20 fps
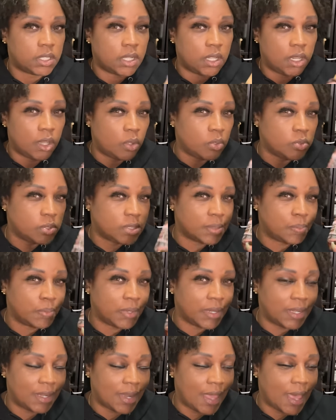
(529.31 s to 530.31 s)
Close,
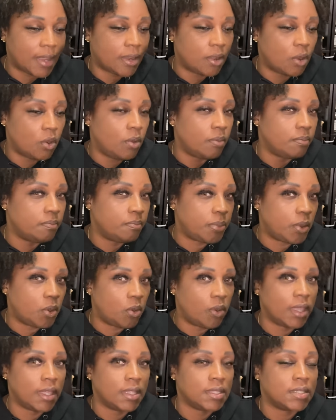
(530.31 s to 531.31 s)
but not on
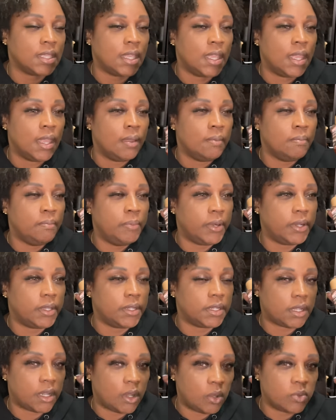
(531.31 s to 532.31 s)
point,
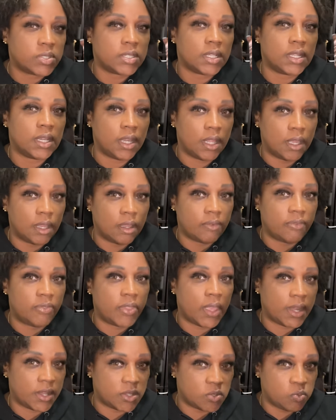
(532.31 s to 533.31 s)
but close enough
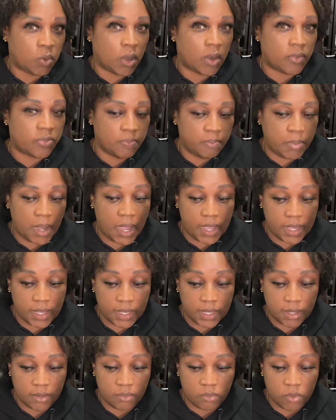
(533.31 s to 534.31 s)
that it's worth
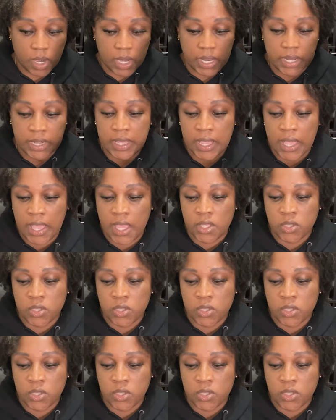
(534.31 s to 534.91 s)
buying, right?